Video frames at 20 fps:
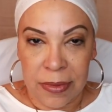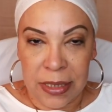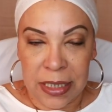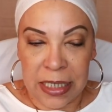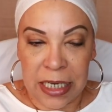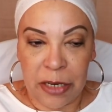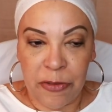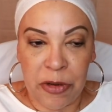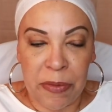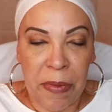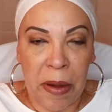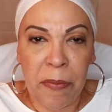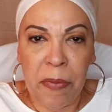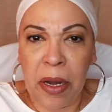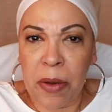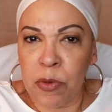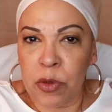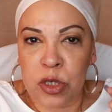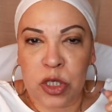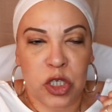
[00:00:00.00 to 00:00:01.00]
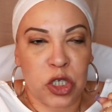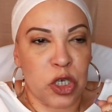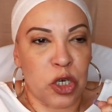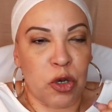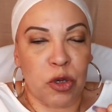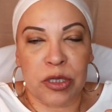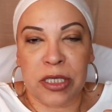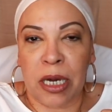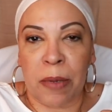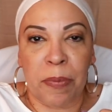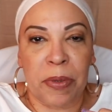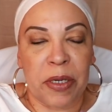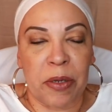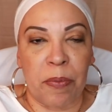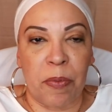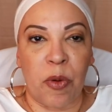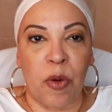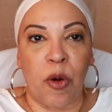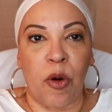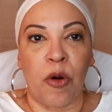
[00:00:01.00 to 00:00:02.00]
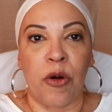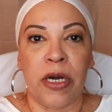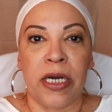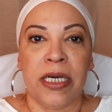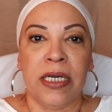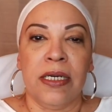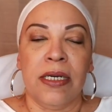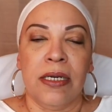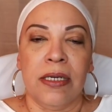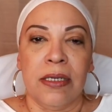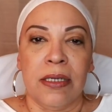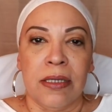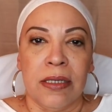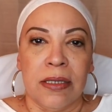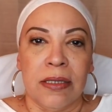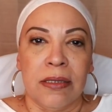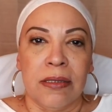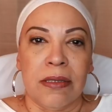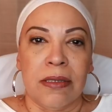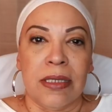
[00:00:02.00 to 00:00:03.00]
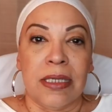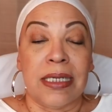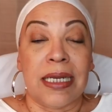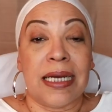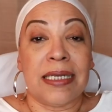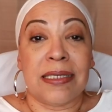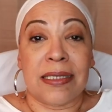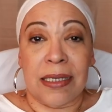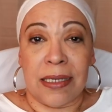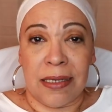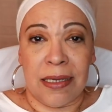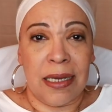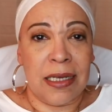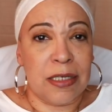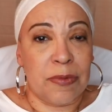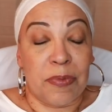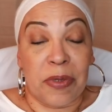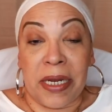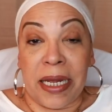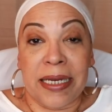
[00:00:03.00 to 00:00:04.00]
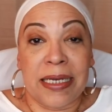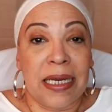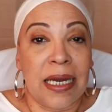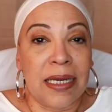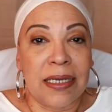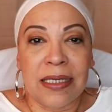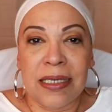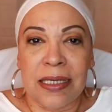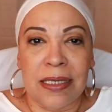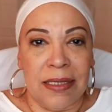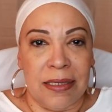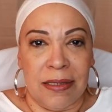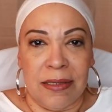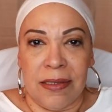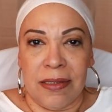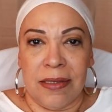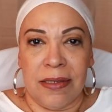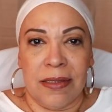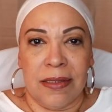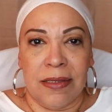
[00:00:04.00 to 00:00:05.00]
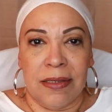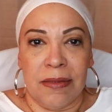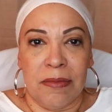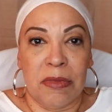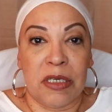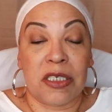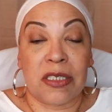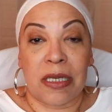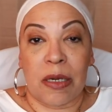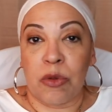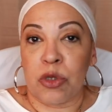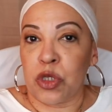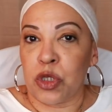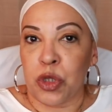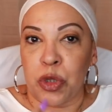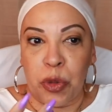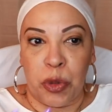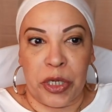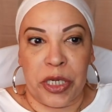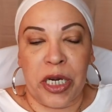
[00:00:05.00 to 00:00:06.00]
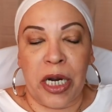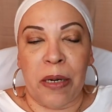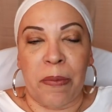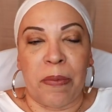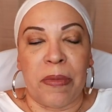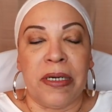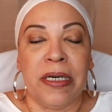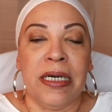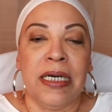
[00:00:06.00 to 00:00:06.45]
And I remember I was curled up in a ball. And I said, "Yes, but I can't eat," because I was throwing up.